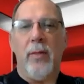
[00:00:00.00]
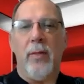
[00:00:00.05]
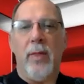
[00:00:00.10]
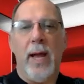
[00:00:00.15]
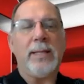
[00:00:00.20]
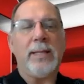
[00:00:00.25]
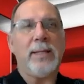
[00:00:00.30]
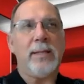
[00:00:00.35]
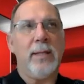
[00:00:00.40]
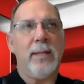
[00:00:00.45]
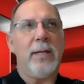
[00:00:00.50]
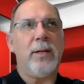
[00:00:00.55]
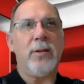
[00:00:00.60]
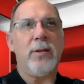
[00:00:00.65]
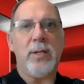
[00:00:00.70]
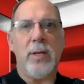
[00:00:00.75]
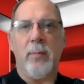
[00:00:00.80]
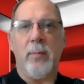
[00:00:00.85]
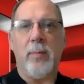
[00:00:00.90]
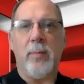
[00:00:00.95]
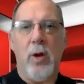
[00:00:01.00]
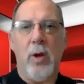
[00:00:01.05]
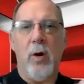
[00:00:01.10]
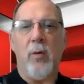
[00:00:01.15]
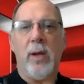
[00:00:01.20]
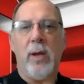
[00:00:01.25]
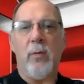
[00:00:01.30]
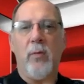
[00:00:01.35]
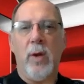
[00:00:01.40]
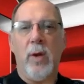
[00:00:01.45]
That's leadership,
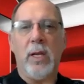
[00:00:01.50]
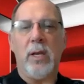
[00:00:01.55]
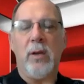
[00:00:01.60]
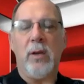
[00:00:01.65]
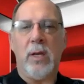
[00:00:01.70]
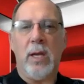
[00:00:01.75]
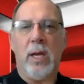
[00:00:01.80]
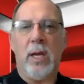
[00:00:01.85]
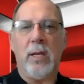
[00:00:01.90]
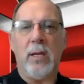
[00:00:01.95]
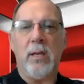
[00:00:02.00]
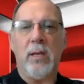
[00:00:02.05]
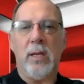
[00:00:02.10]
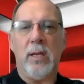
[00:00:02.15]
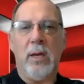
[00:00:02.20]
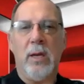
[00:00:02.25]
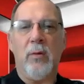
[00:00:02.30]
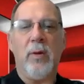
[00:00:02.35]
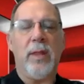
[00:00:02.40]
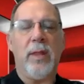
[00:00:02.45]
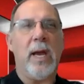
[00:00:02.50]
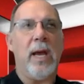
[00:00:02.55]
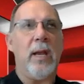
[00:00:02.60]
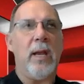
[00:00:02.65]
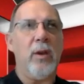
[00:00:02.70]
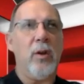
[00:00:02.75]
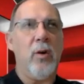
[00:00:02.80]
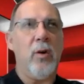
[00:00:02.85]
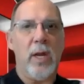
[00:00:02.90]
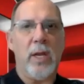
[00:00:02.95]
knowing when you can deal with that,
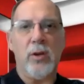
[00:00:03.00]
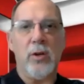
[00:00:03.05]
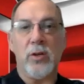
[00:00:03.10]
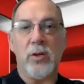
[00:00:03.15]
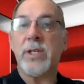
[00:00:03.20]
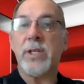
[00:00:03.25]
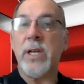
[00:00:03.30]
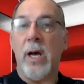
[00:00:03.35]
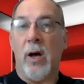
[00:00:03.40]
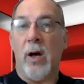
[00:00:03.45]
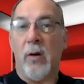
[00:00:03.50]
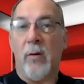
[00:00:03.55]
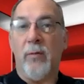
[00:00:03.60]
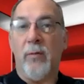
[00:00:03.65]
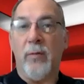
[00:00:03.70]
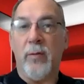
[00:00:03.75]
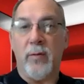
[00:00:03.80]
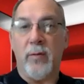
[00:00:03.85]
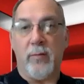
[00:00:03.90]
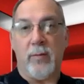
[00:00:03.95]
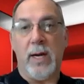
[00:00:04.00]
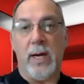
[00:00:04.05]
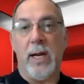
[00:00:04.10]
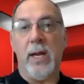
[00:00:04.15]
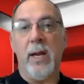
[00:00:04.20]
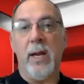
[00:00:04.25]
knowing yourself, right?